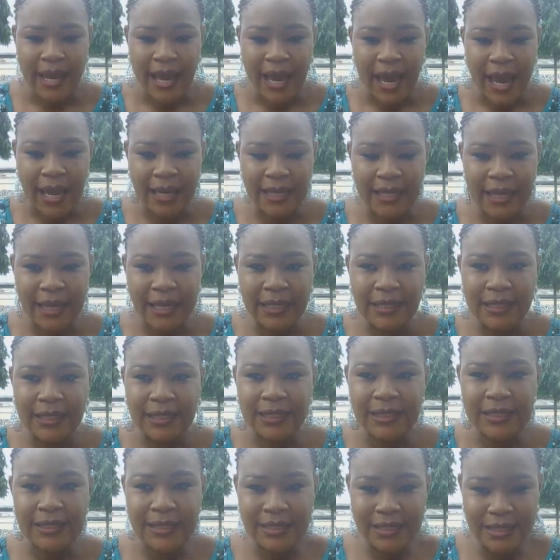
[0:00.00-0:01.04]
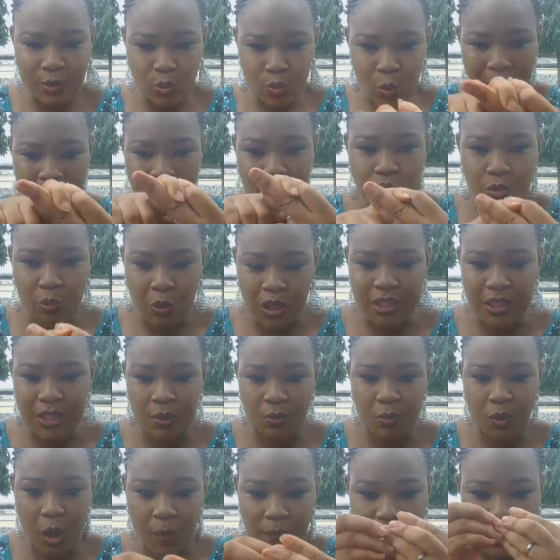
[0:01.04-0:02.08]
and then one small
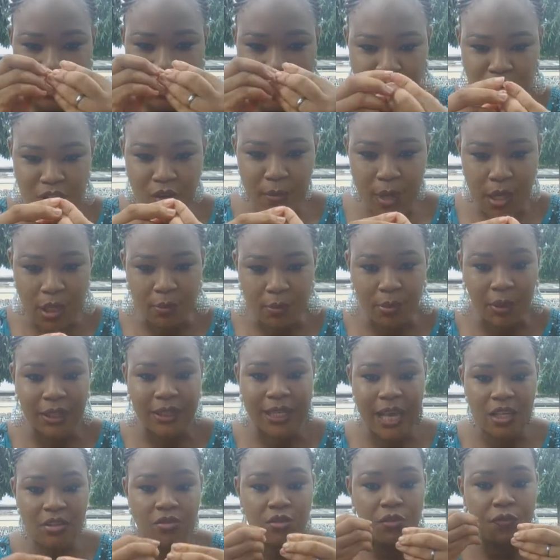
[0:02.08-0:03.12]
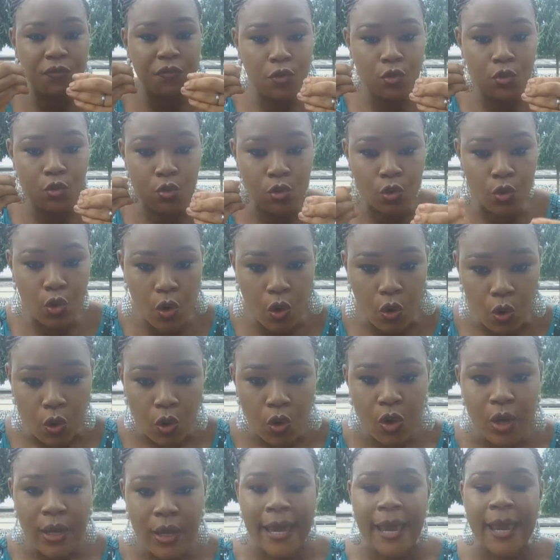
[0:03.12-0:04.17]
symptom is still remaining but it has refused to go.
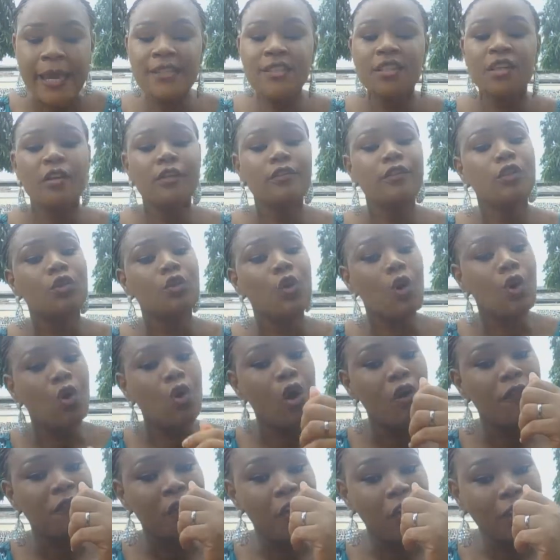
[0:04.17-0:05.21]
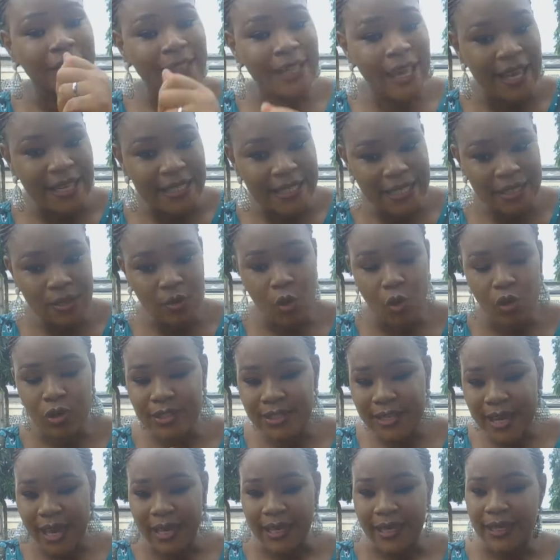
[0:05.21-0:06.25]
Instead of you to go for test to
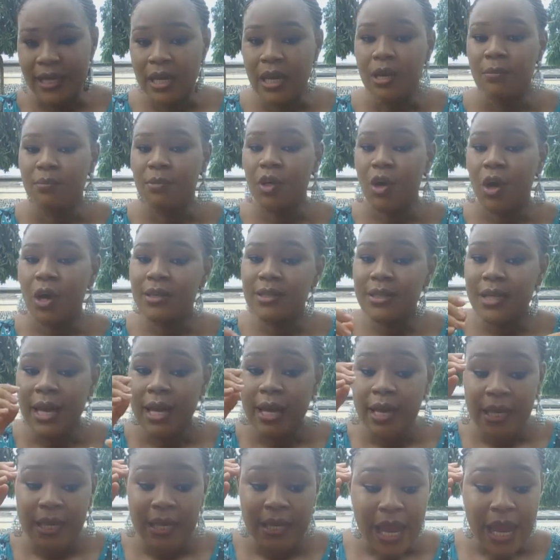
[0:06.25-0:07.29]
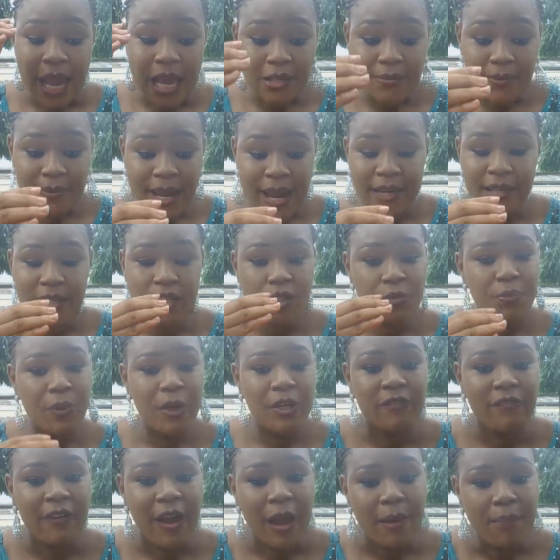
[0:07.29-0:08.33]
check, because especially this
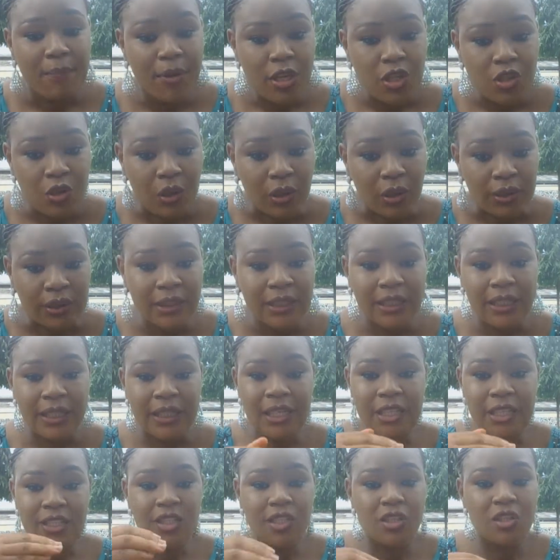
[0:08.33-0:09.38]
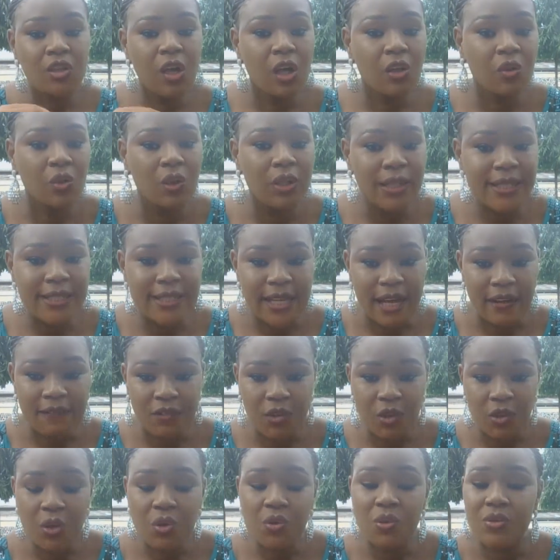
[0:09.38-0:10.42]
body vibration, it is not only
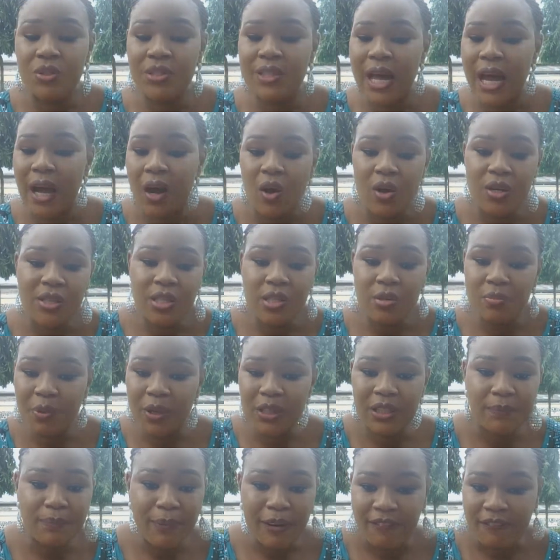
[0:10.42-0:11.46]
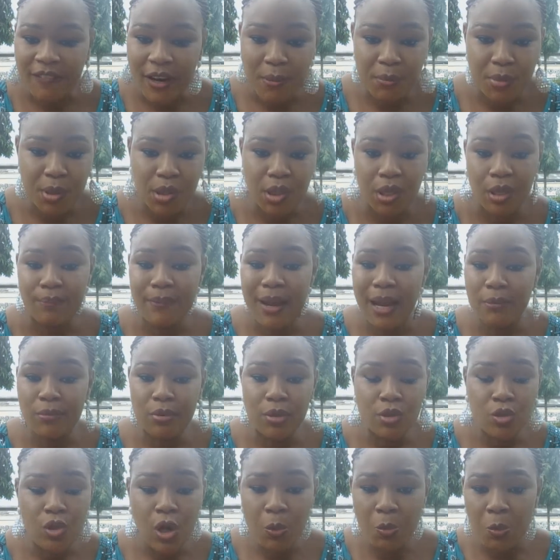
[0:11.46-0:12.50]
staphylococcus that causes body vibration, it might be
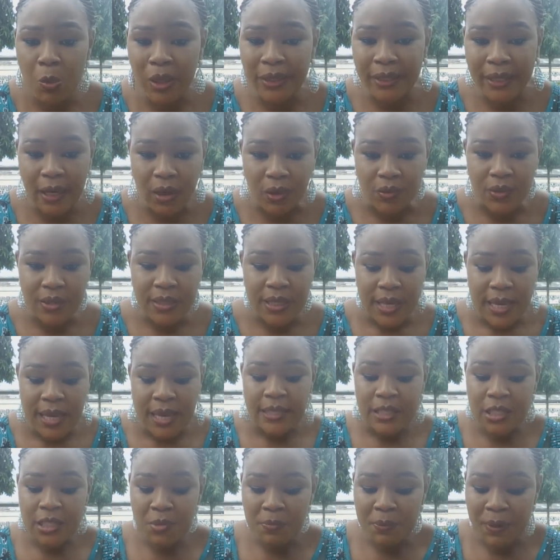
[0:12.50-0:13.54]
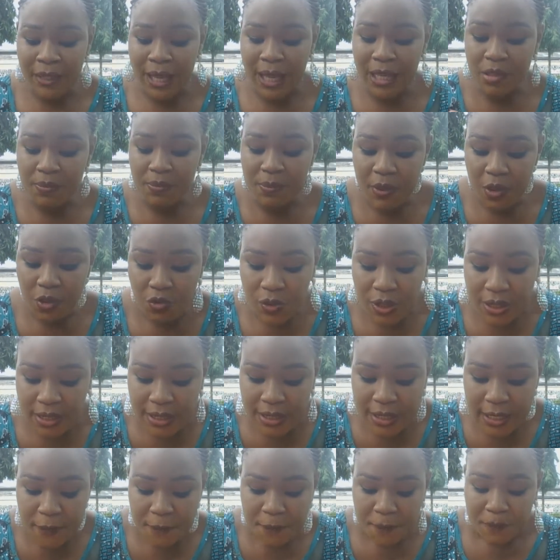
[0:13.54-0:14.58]
someone else. This man has been
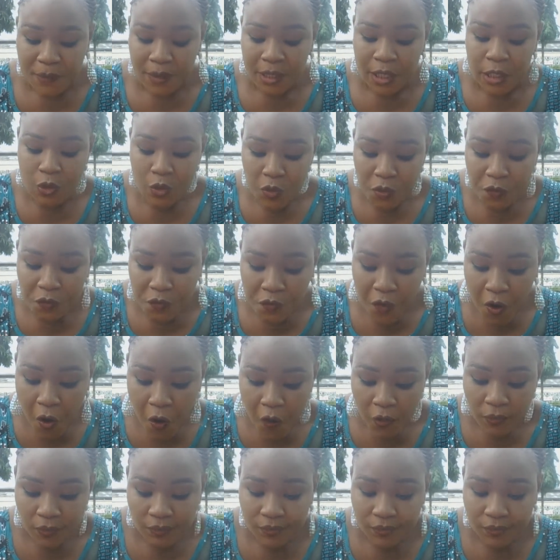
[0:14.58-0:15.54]
treating. It took 4.